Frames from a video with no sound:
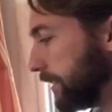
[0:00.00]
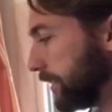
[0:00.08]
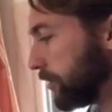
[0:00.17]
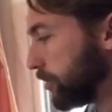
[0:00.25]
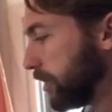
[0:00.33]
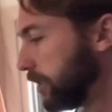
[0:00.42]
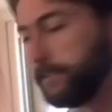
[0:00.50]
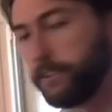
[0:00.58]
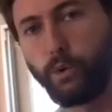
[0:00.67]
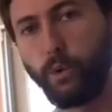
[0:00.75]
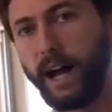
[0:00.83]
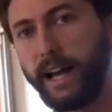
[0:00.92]
G for
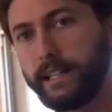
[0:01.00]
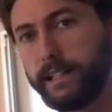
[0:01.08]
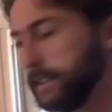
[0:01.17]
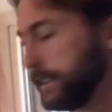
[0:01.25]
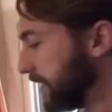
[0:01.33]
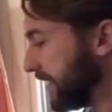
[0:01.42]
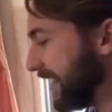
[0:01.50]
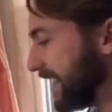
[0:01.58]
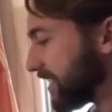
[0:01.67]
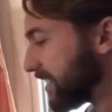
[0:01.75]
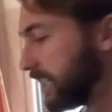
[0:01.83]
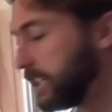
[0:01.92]
guanine,
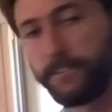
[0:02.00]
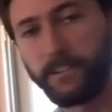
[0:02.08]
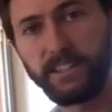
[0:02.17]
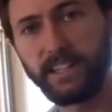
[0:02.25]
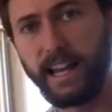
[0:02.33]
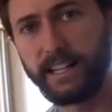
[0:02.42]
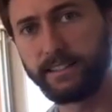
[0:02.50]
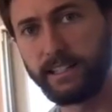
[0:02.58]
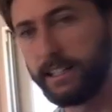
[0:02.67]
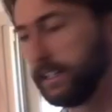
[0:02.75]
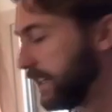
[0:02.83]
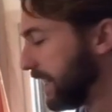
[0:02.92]
C for
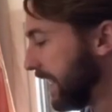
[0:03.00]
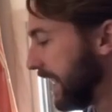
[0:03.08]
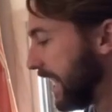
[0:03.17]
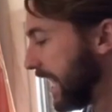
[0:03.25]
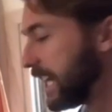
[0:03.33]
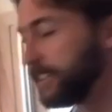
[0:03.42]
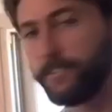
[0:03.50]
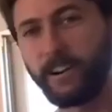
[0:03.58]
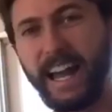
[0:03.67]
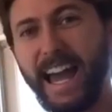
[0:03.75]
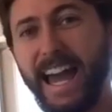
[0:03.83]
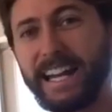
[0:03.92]
cytosine, A for
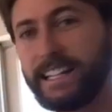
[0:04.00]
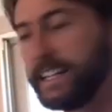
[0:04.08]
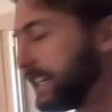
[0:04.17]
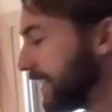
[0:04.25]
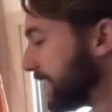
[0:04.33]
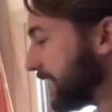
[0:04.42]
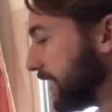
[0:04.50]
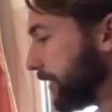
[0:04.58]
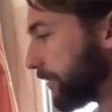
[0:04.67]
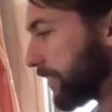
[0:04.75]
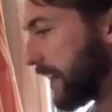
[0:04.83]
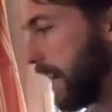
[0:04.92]
adenine, and T for
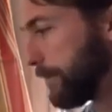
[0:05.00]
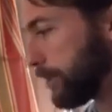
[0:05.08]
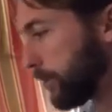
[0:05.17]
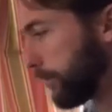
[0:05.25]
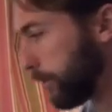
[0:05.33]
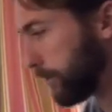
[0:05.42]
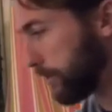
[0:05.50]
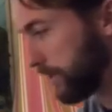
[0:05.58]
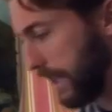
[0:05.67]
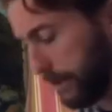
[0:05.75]
thymine. So I wrote those down